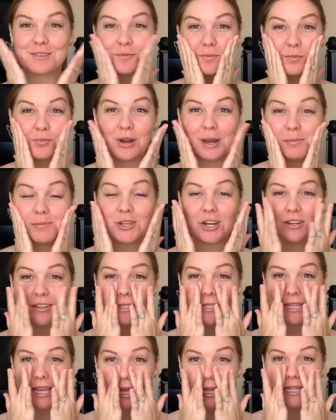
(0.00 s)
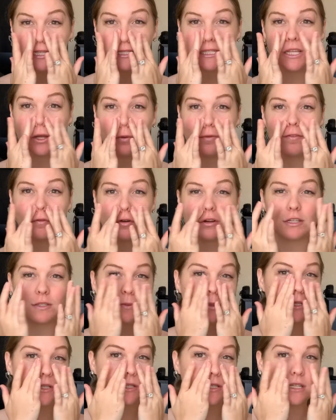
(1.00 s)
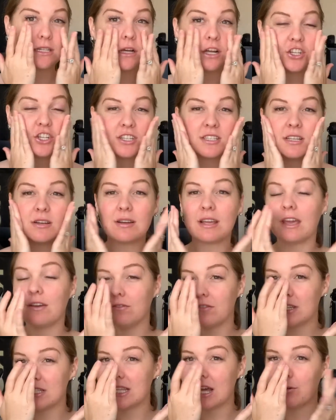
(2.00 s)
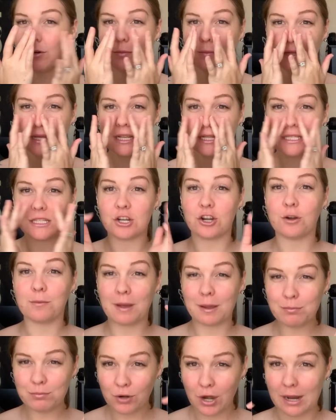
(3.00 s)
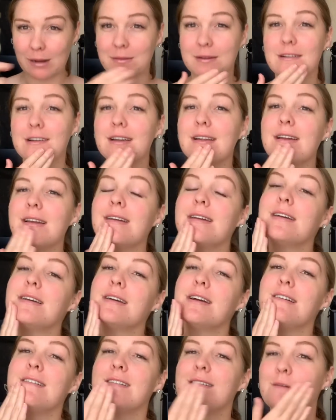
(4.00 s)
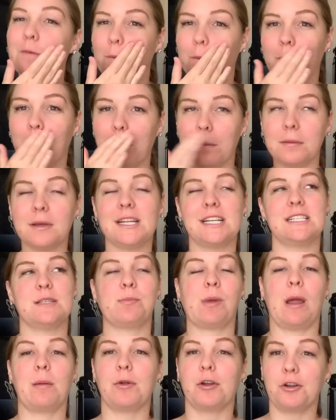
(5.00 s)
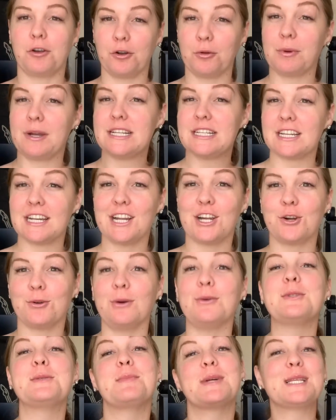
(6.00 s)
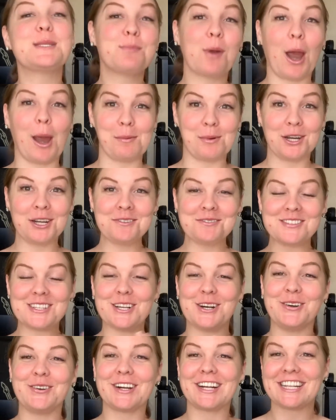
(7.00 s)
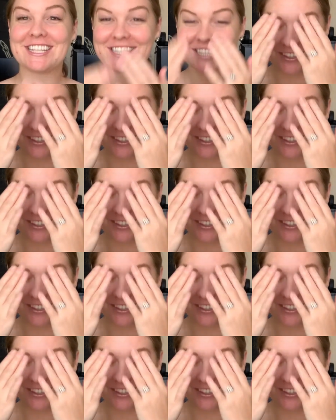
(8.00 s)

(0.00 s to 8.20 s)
prepped our skin, so of course we use the Tatcha Silk Canvas. That would be considered my primer. Well, it is a primer, I don't know why I did air quotes, but it's primer. So we're gonna start